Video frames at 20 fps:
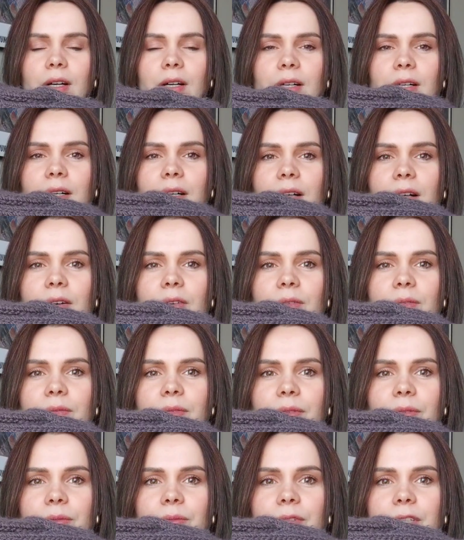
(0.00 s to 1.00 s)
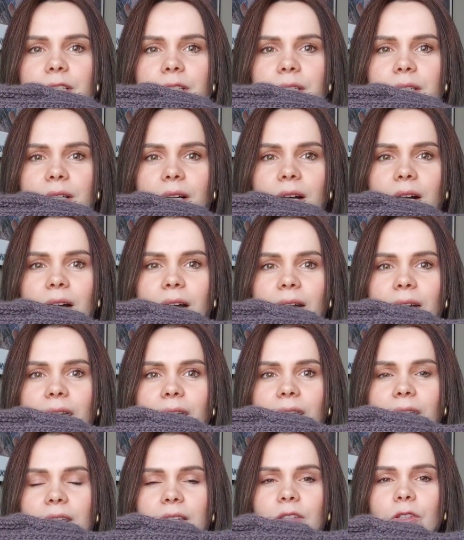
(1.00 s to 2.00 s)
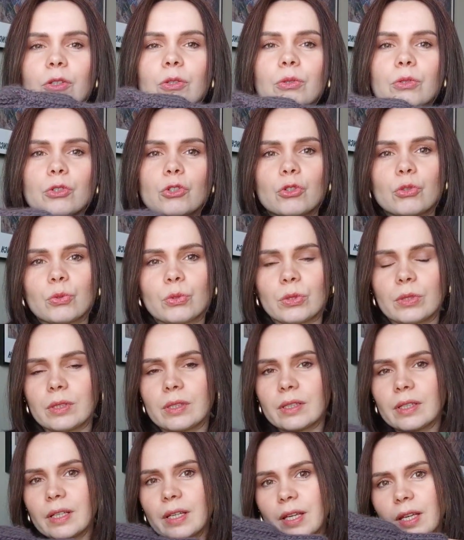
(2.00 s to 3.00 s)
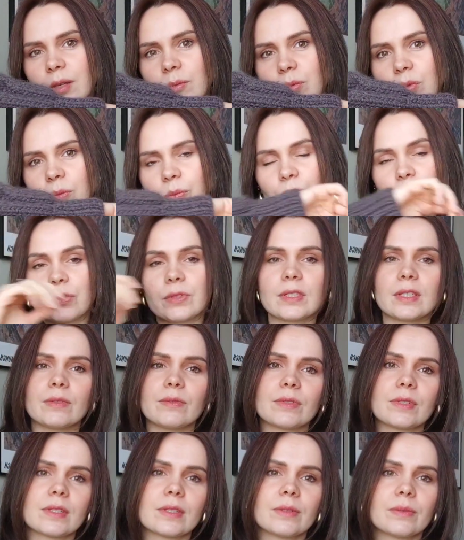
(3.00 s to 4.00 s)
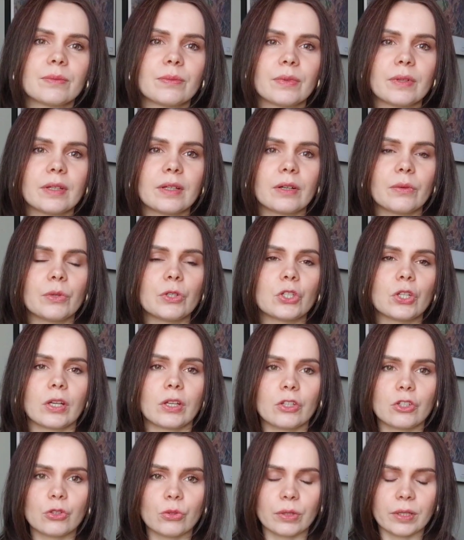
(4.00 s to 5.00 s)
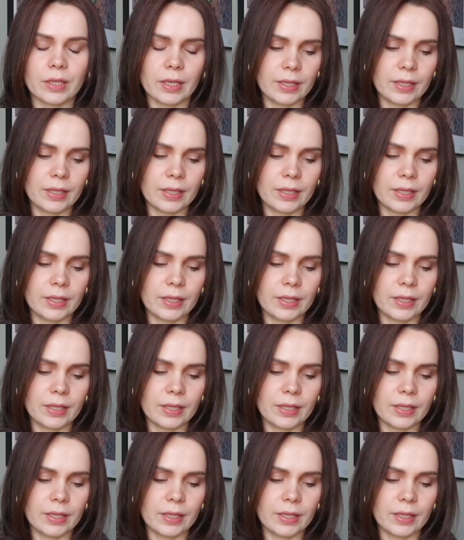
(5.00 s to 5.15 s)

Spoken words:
very unusual cable motifs, which I enjoy.